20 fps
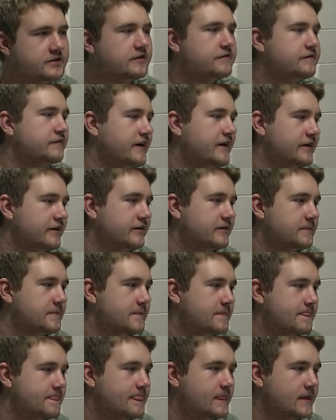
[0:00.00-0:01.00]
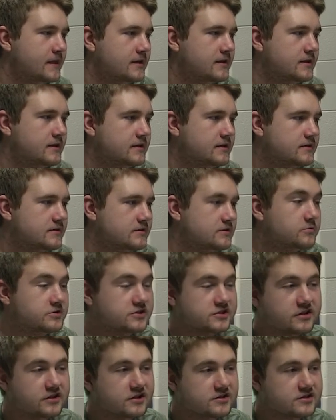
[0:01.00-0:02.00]
He got fired. So when
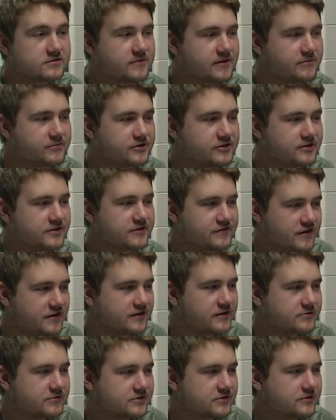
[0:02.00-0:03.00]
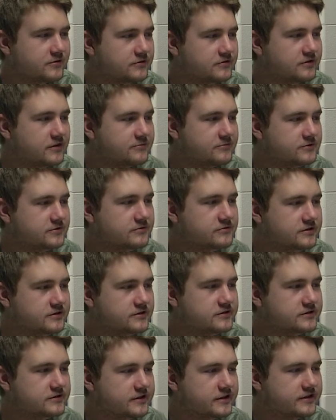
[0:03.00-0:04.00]
she lost her memory, he thought that was a golden opportunity
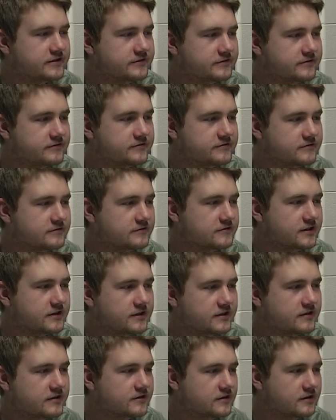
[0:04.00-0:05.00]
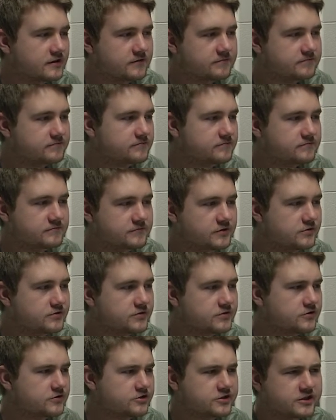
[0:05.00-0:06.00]
to like, I think, use
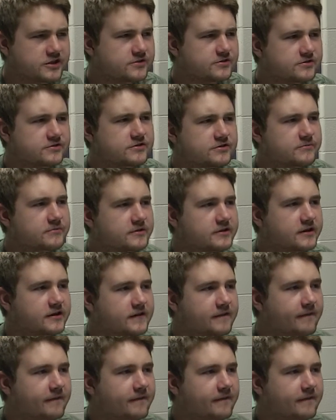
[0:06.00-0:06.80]
her or change her or something like that.